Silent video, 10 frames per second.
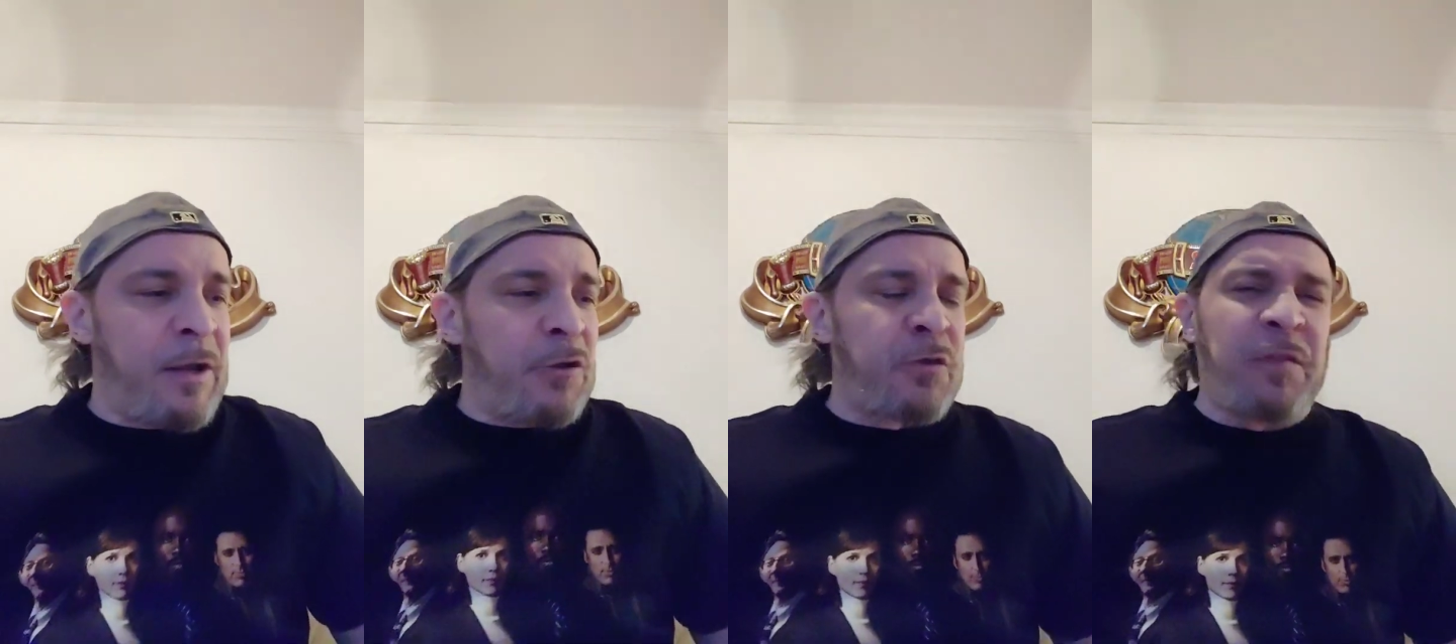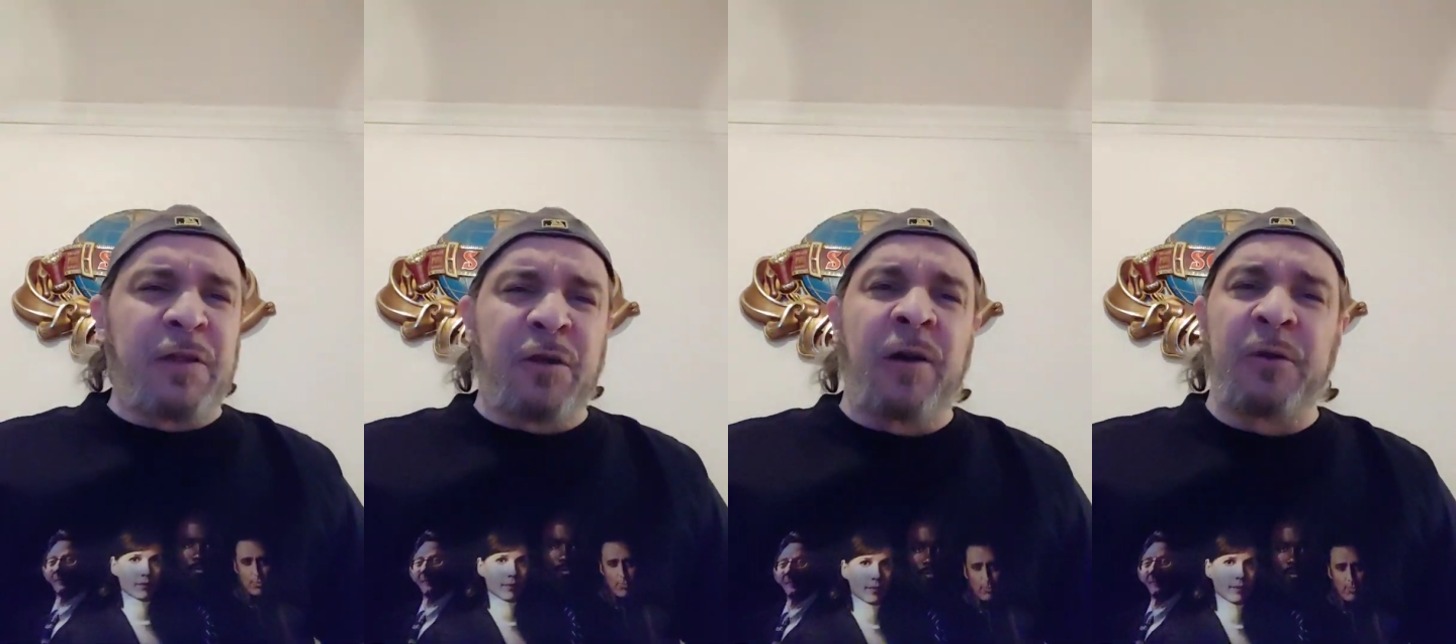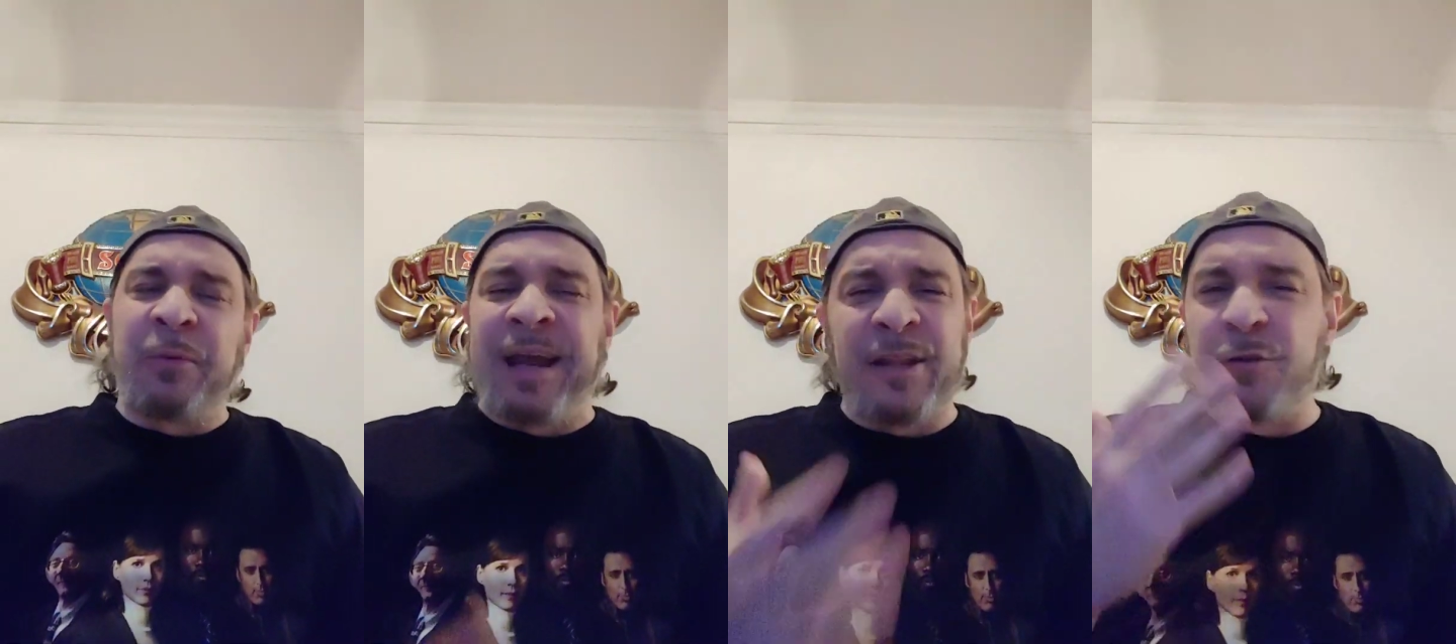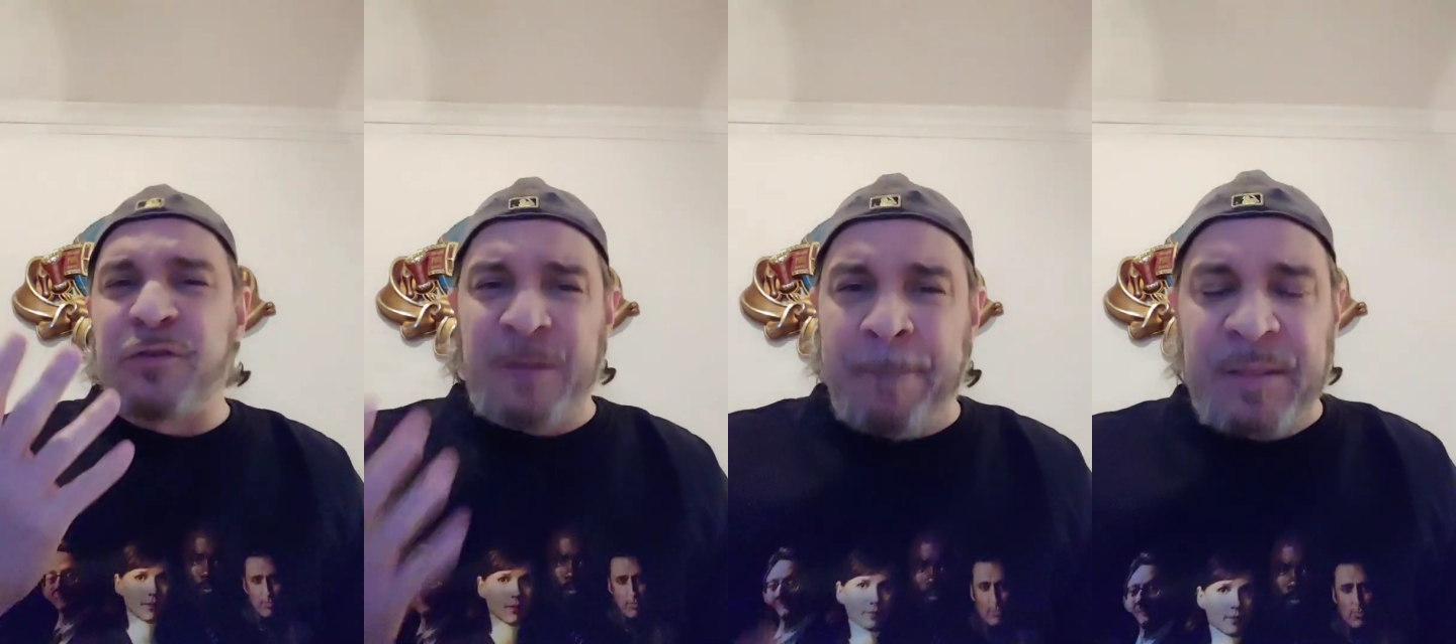So they thought, we got to do
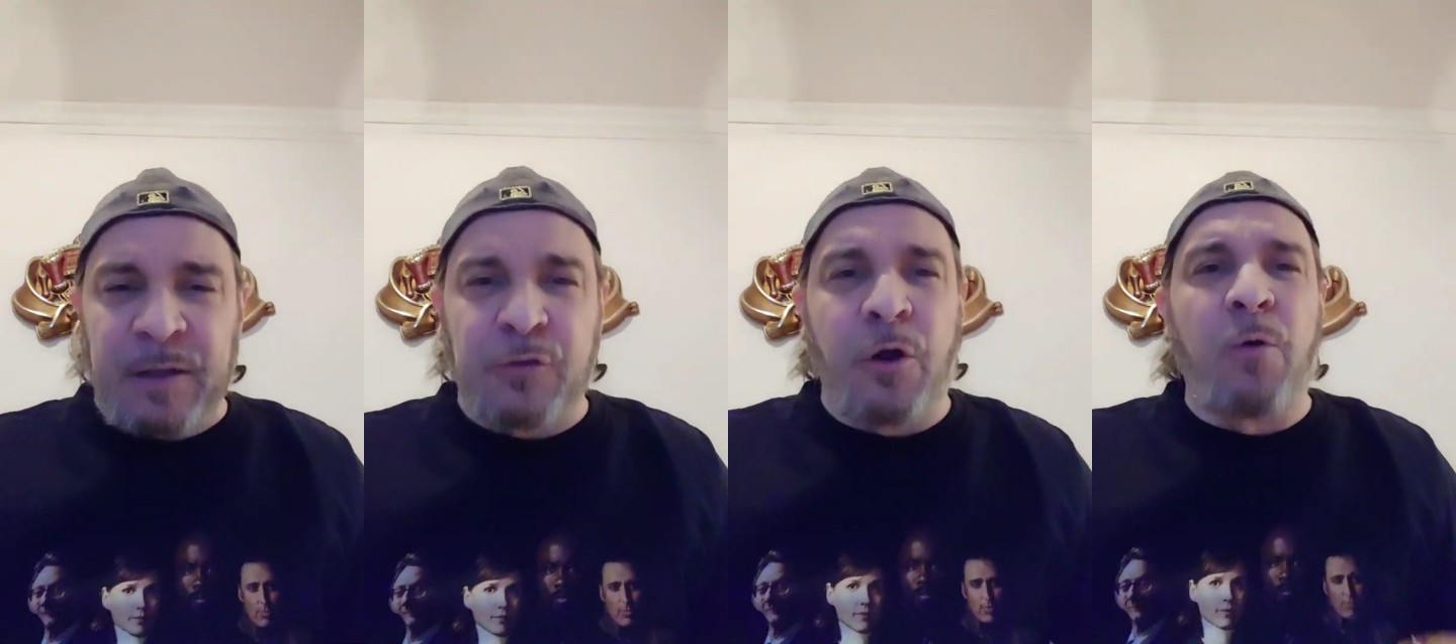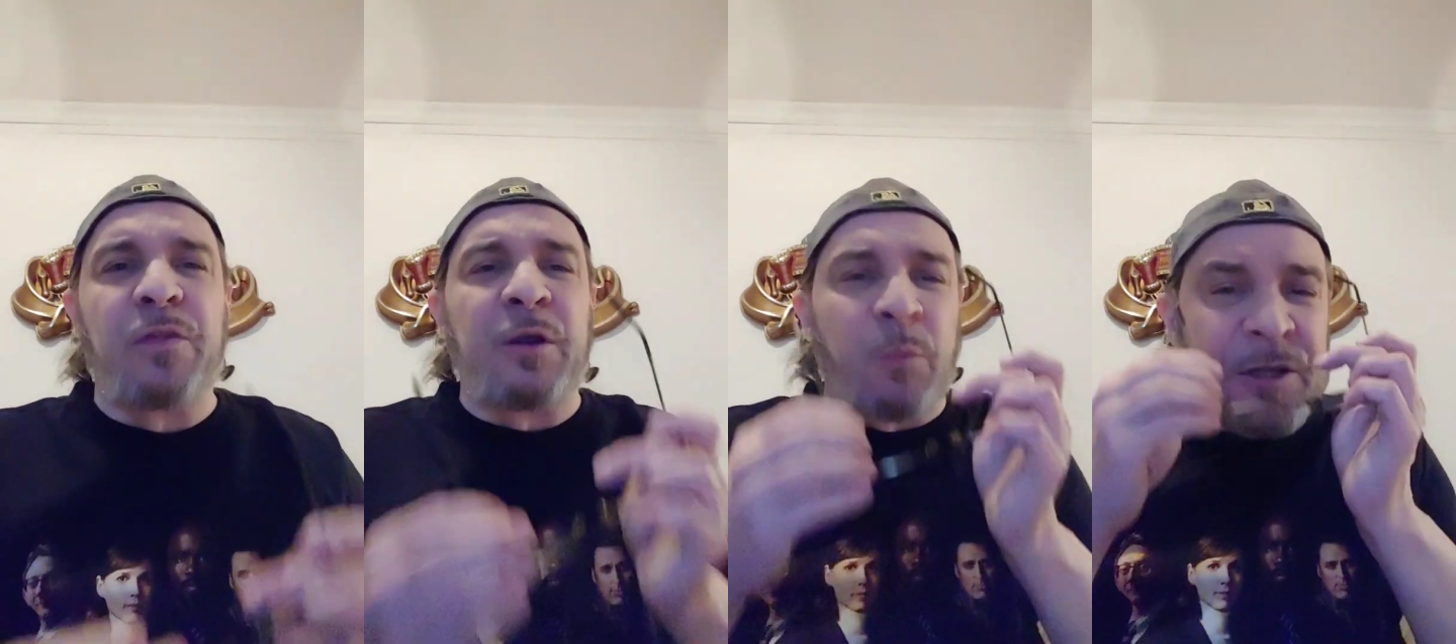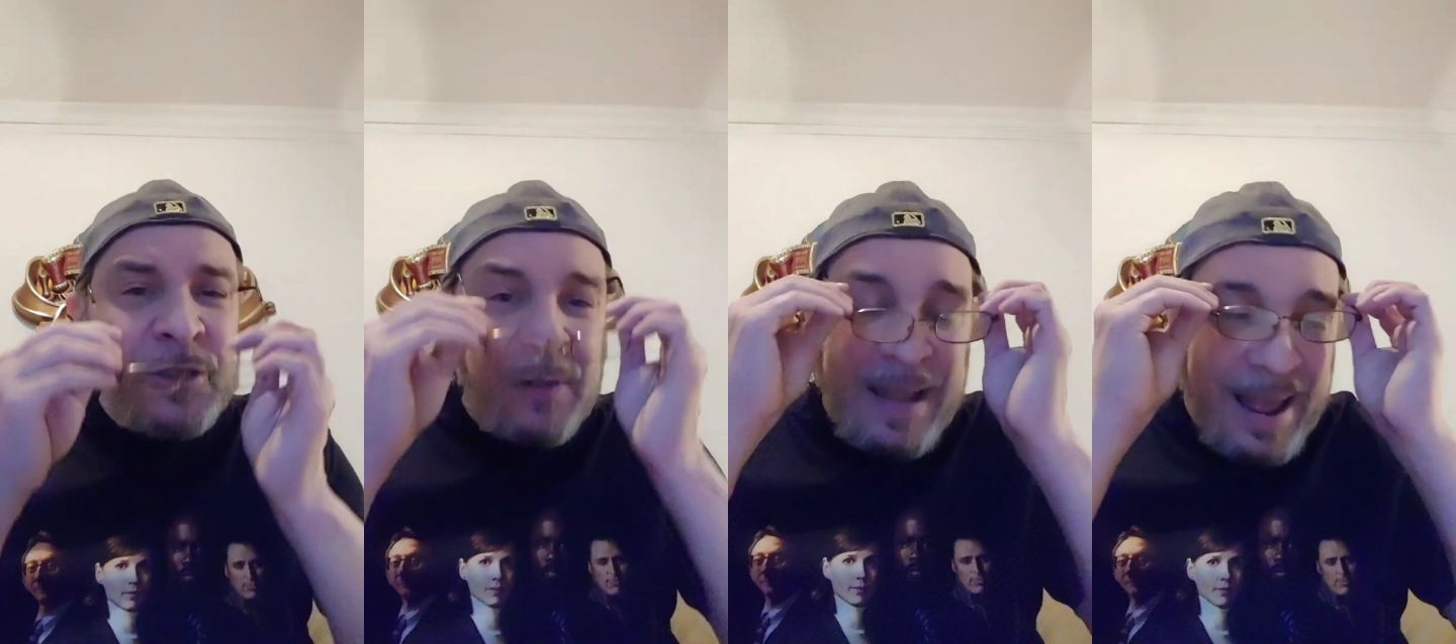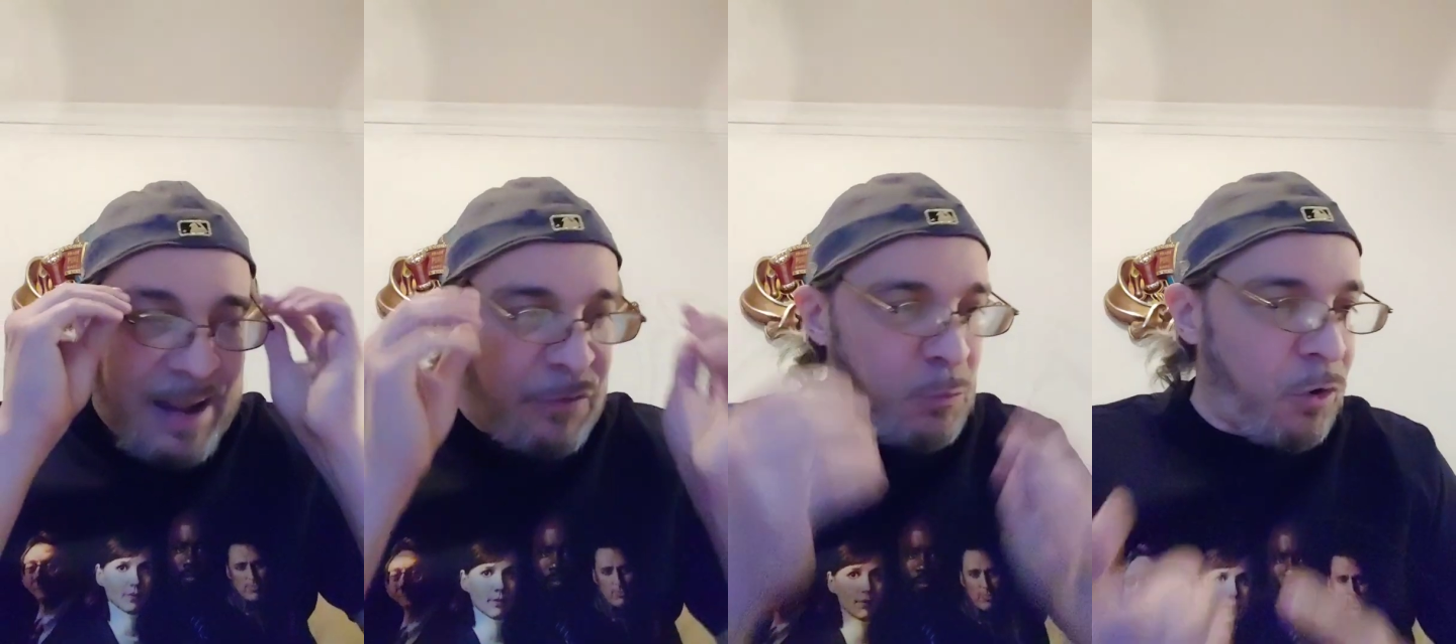something. So the original
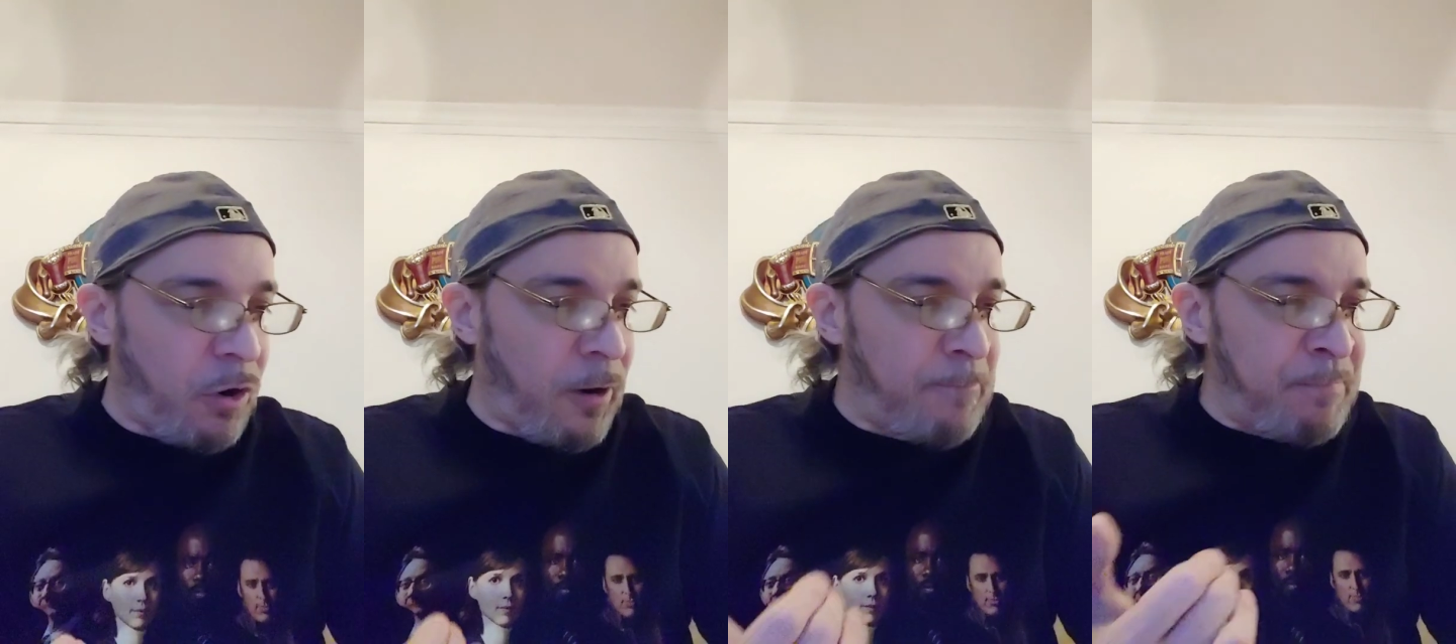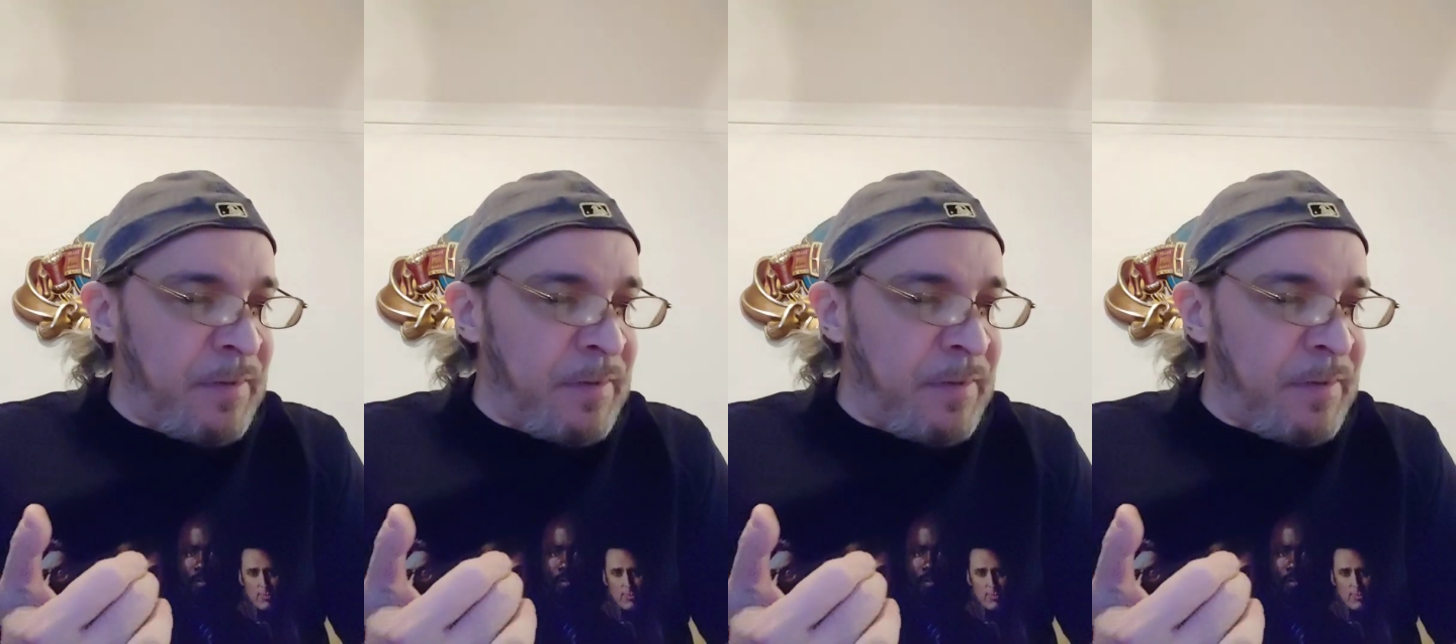guys were